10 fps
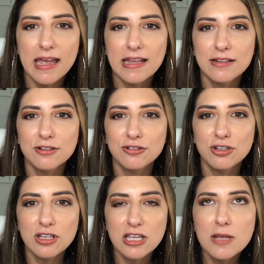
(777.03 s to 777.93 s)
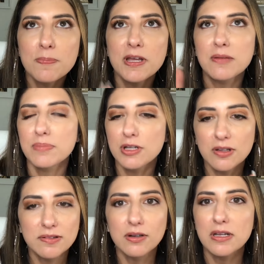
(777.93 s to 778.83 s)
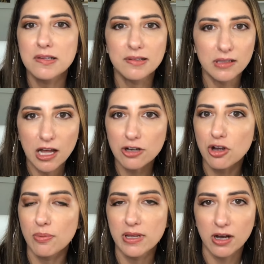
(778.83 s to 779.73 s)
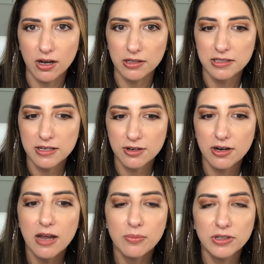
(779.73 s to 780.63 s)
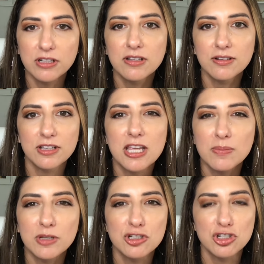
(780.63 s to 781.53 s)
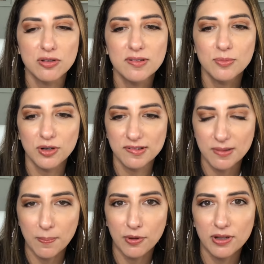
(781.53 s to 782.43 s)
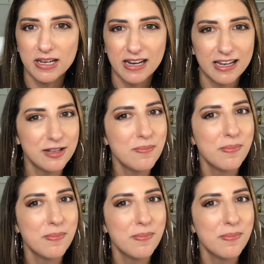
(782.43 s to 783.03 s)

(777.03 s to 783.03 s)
And to keep it, because there is a lot going on here, I wanted to keep the shoes more simple and kind